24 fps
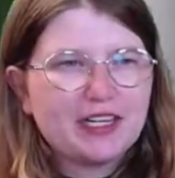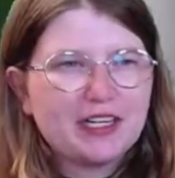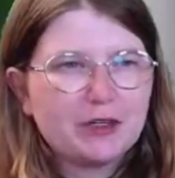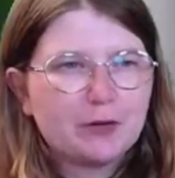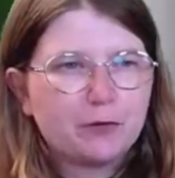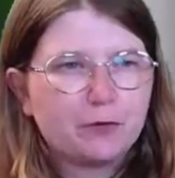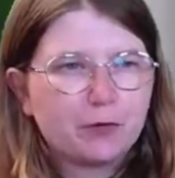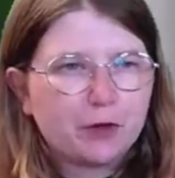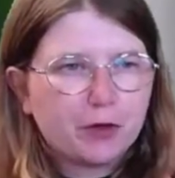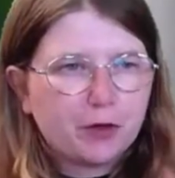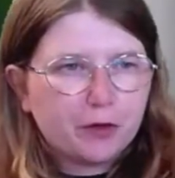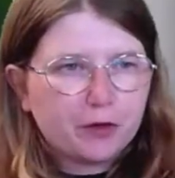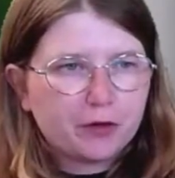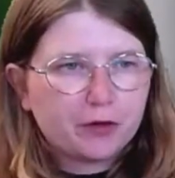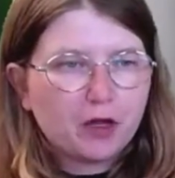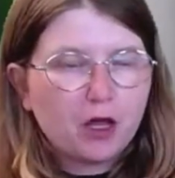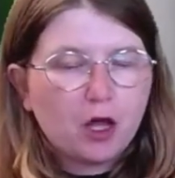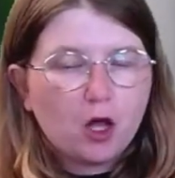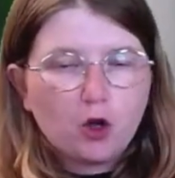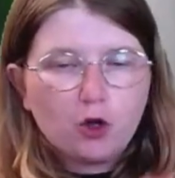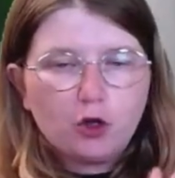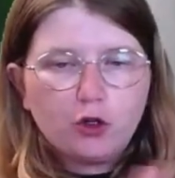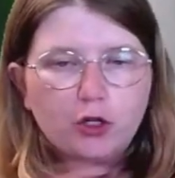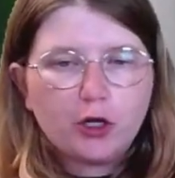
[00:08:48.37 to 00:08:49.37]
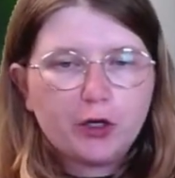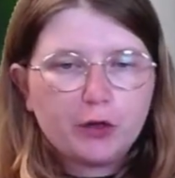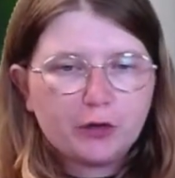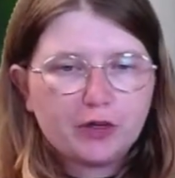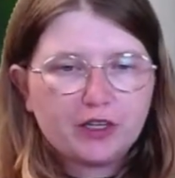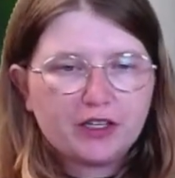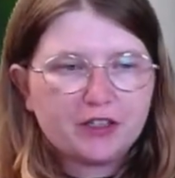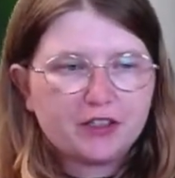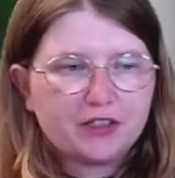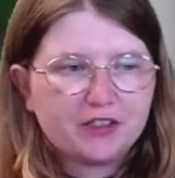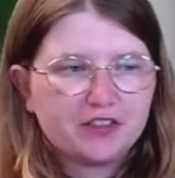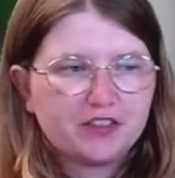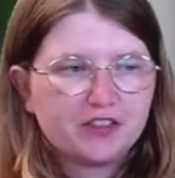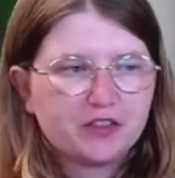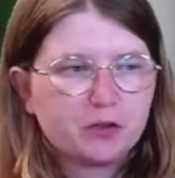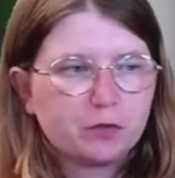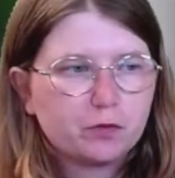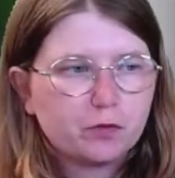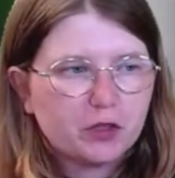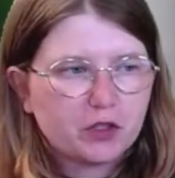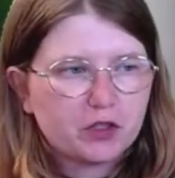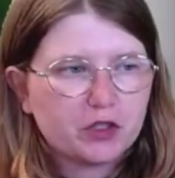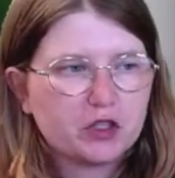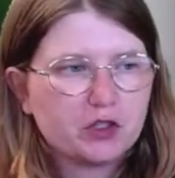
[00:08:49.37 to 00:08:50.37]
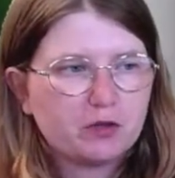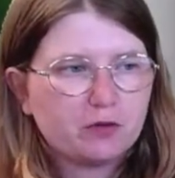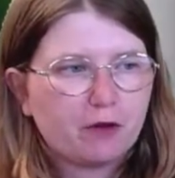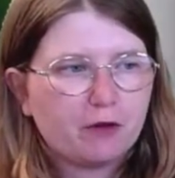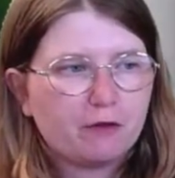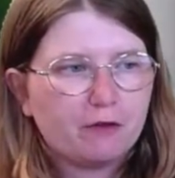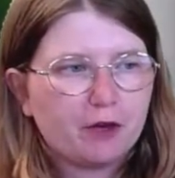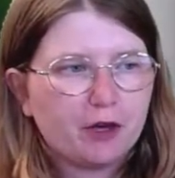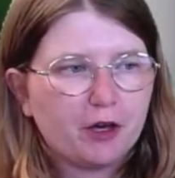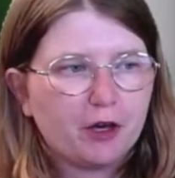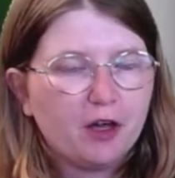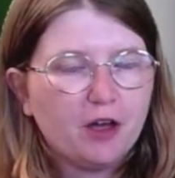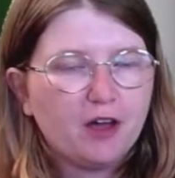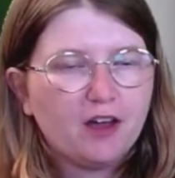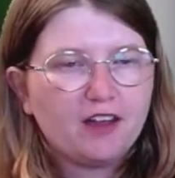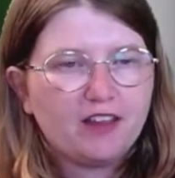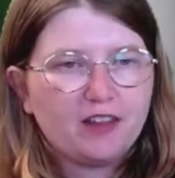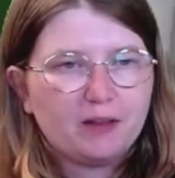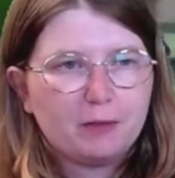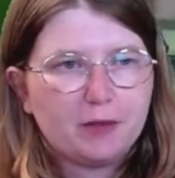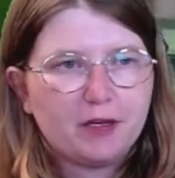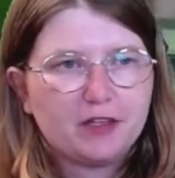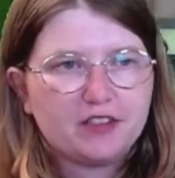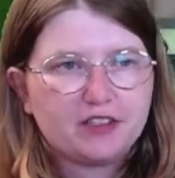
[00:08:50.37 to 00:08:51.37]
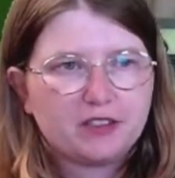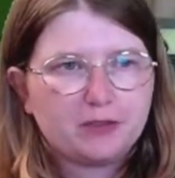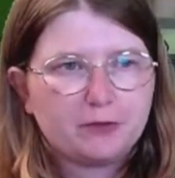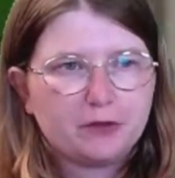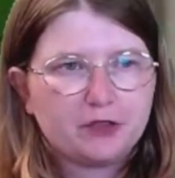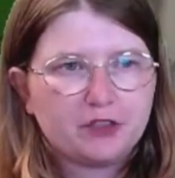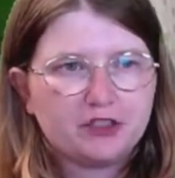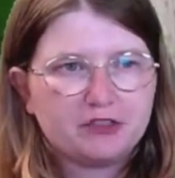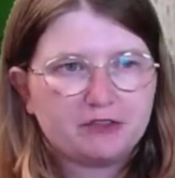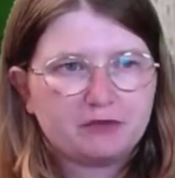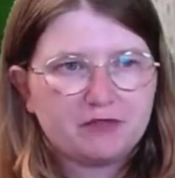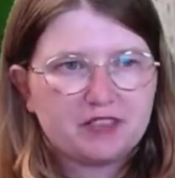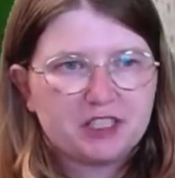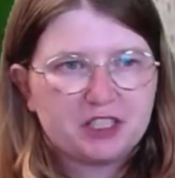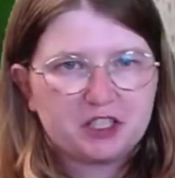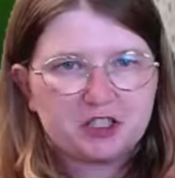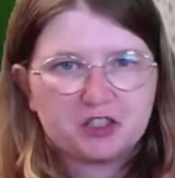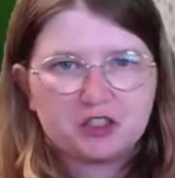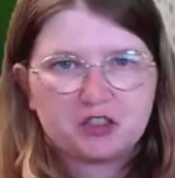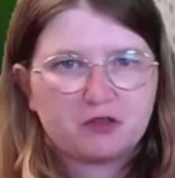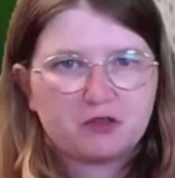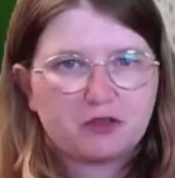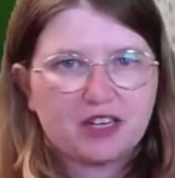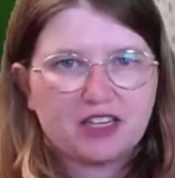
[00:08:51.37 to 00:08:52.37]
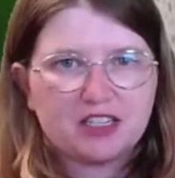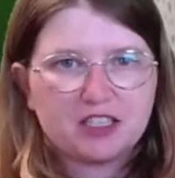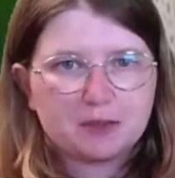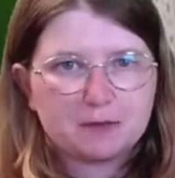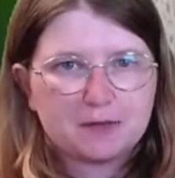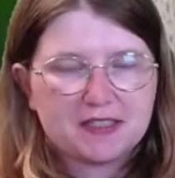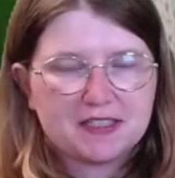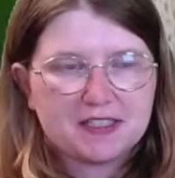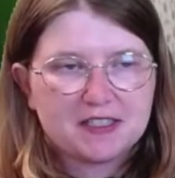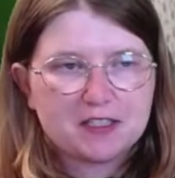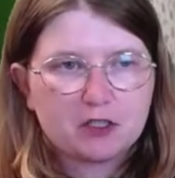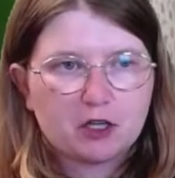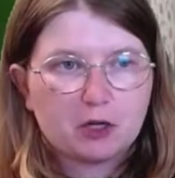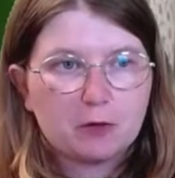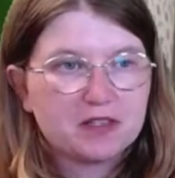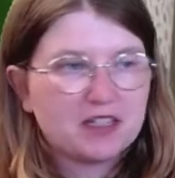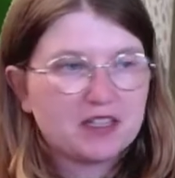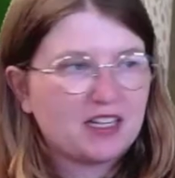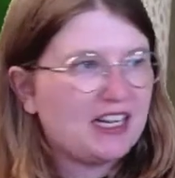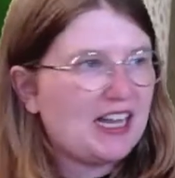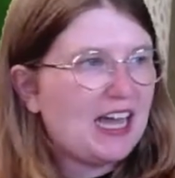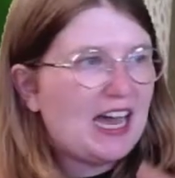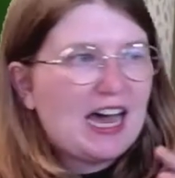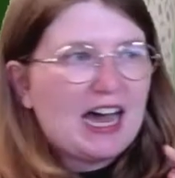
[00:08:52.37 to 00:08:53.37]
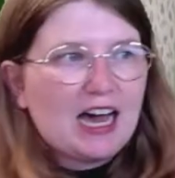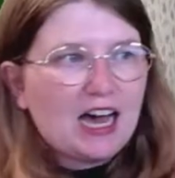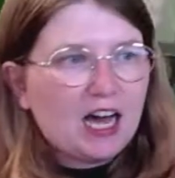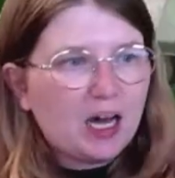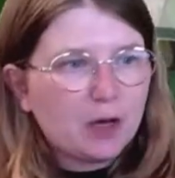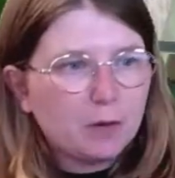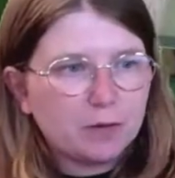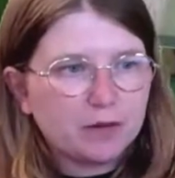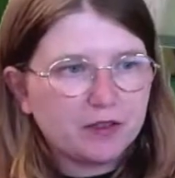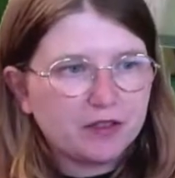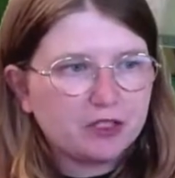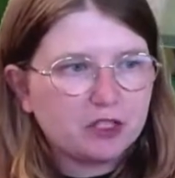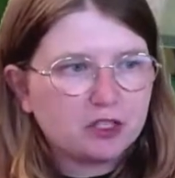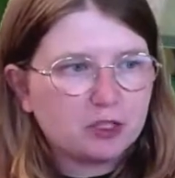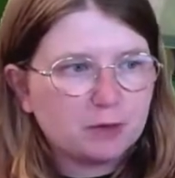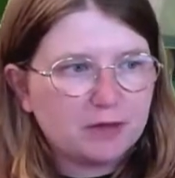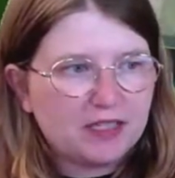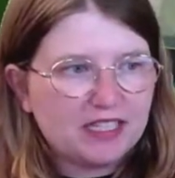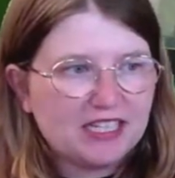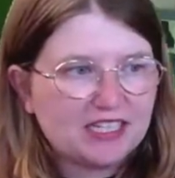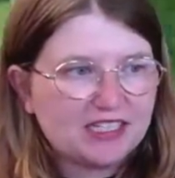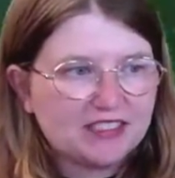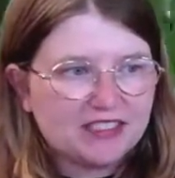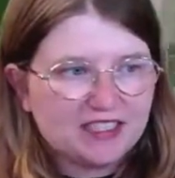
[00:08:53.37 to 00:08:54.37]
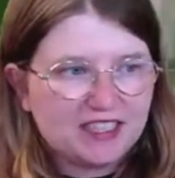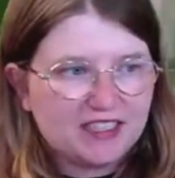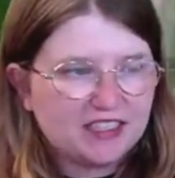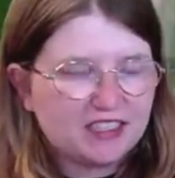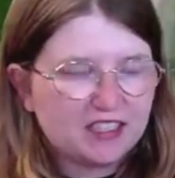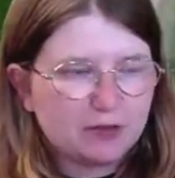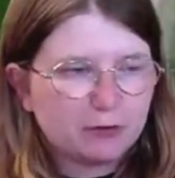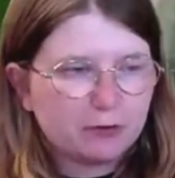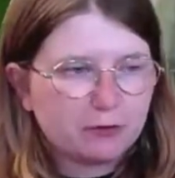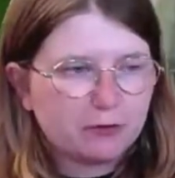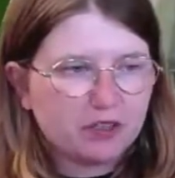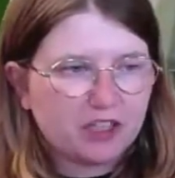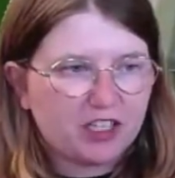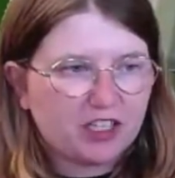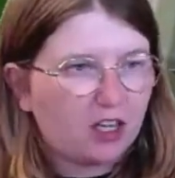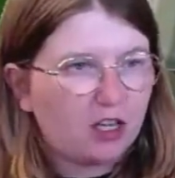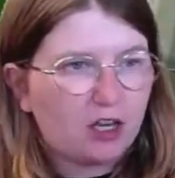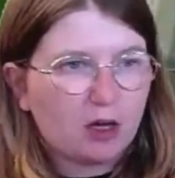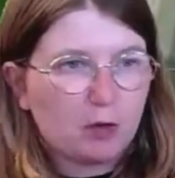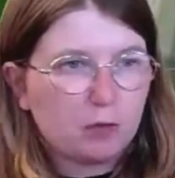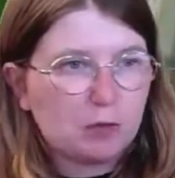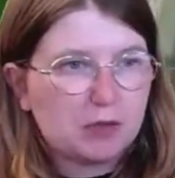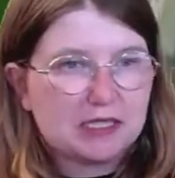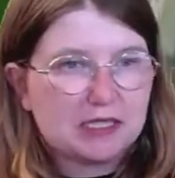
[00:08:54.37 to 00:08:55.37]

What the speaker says: road, no hindrances whatsoever, and the person in front of me just randomly stops, and I happened to be inattentive for like a couple of